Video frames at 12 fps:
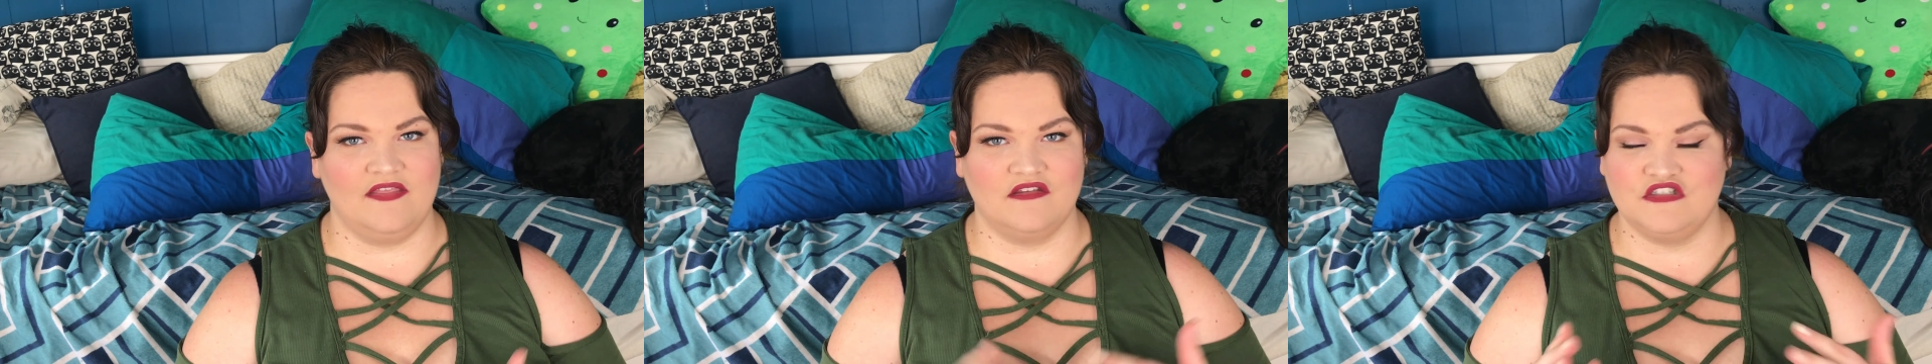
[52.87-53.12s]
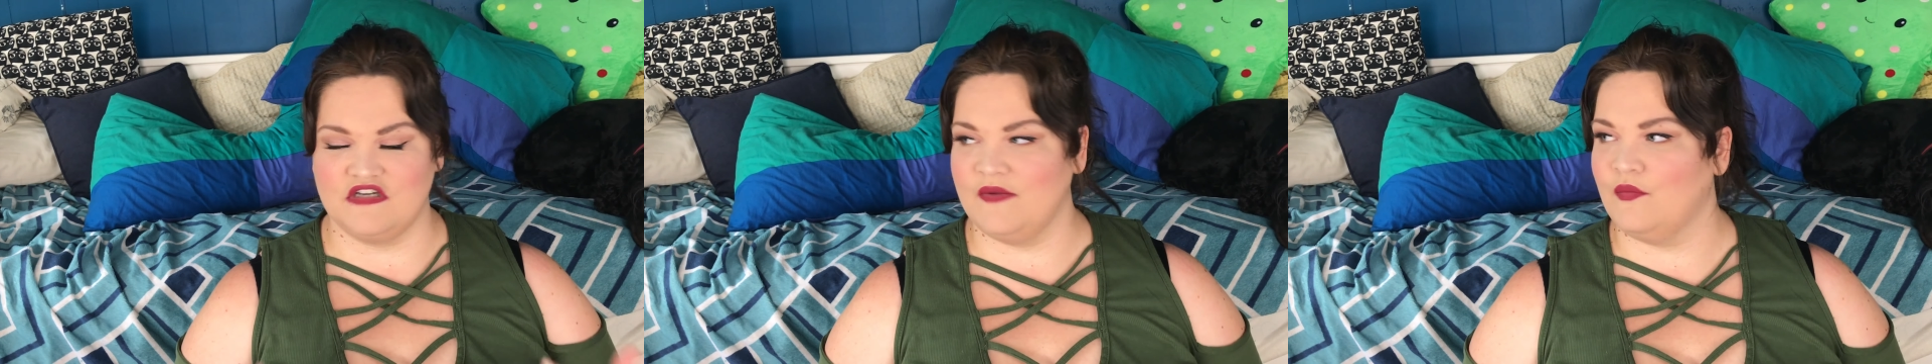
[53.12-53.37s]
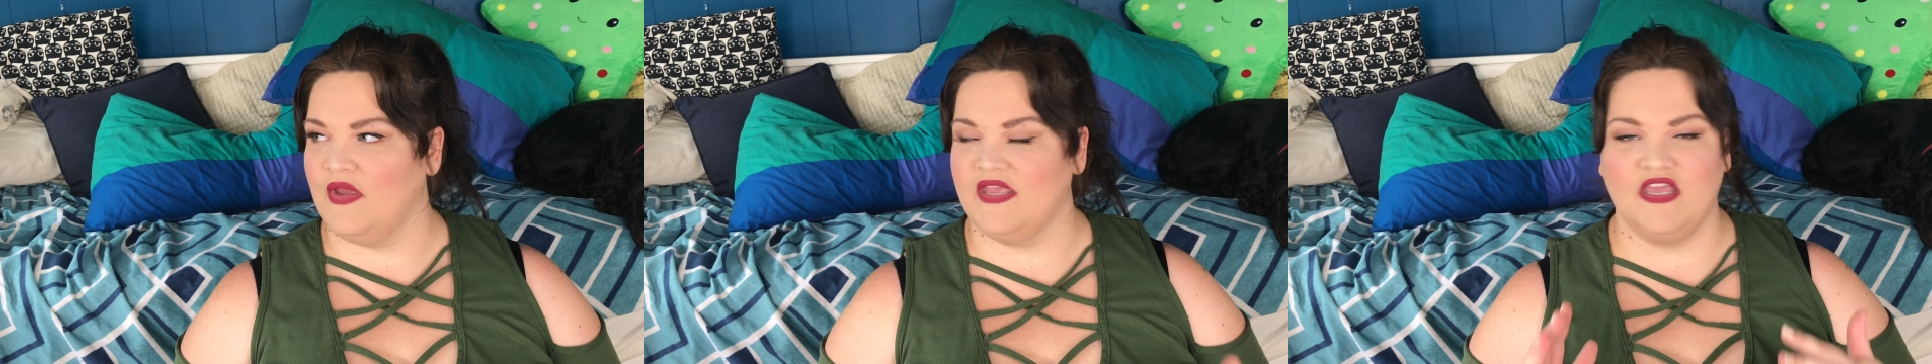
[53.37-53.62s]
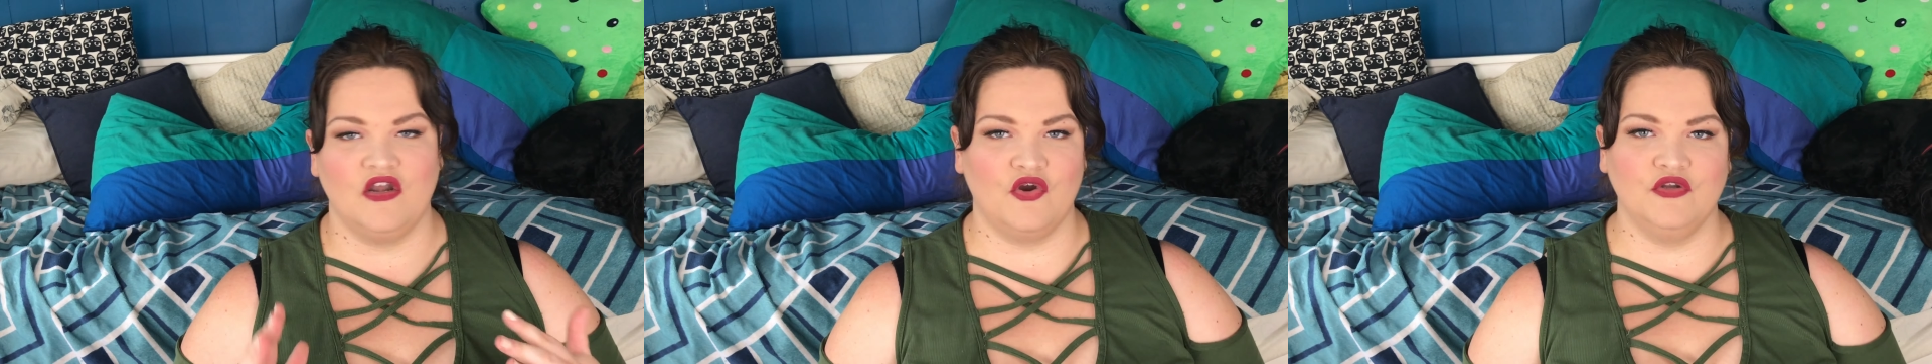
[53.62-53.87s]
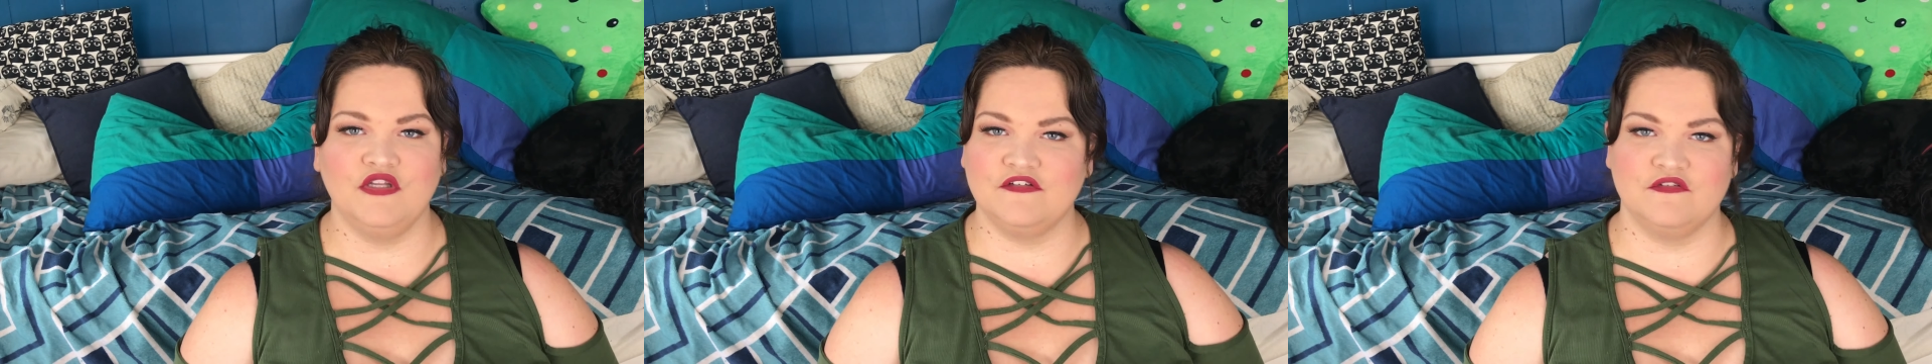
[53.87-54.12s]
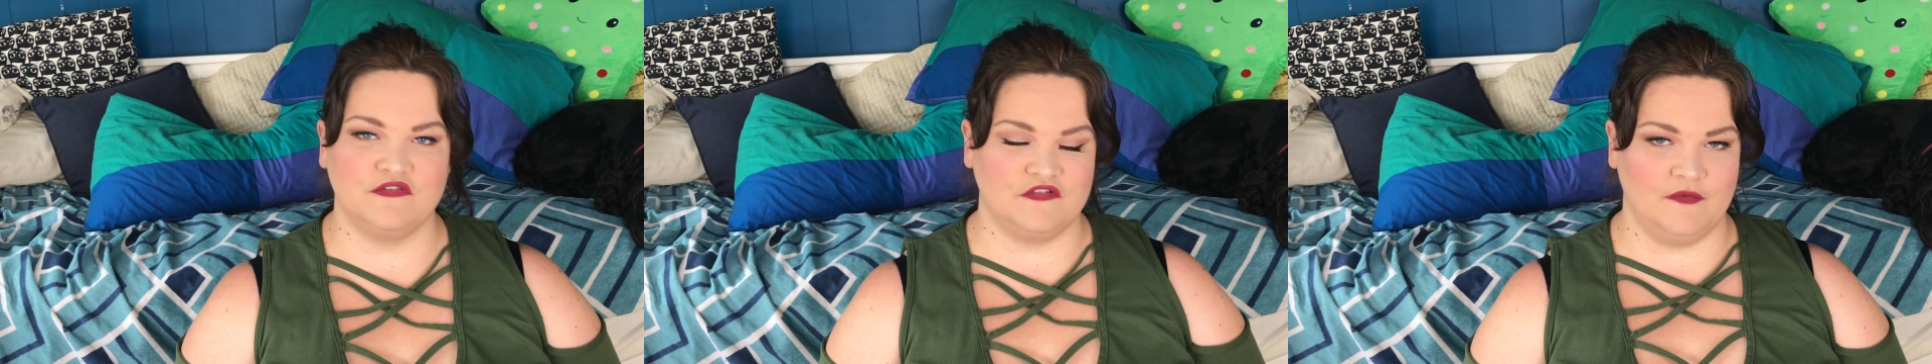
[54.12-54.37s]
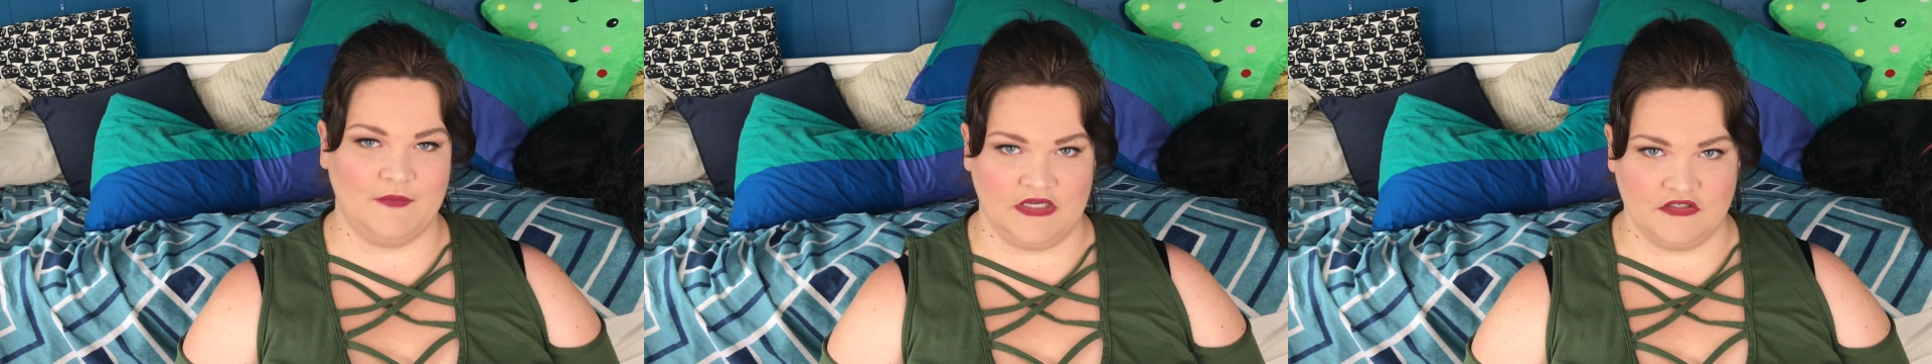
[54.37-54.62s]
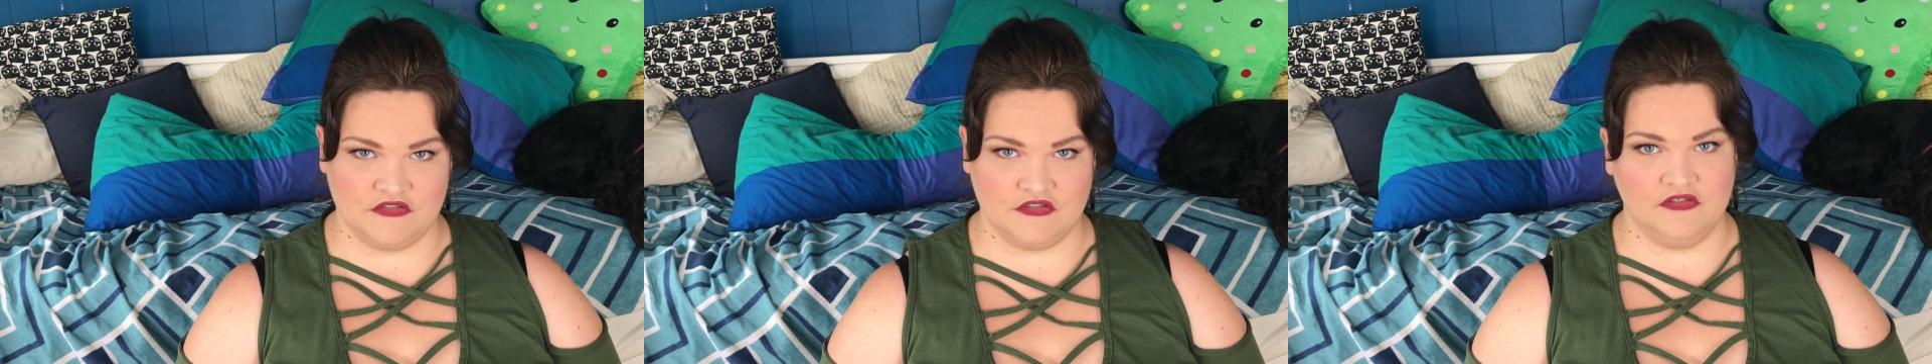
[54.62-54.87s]
the shapewear can only do so
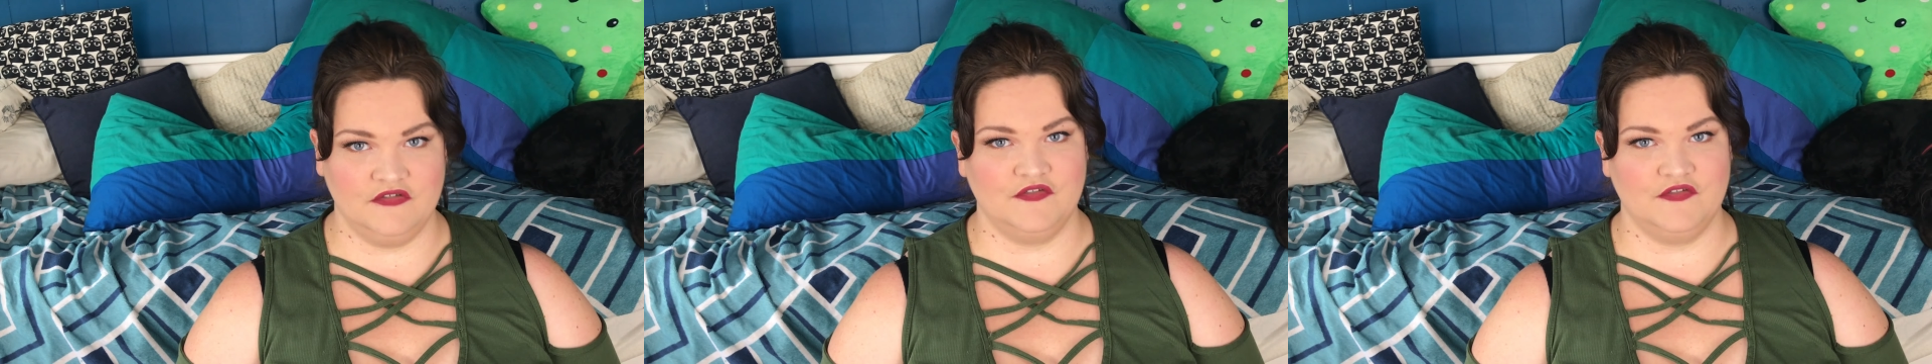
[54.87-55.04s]
much.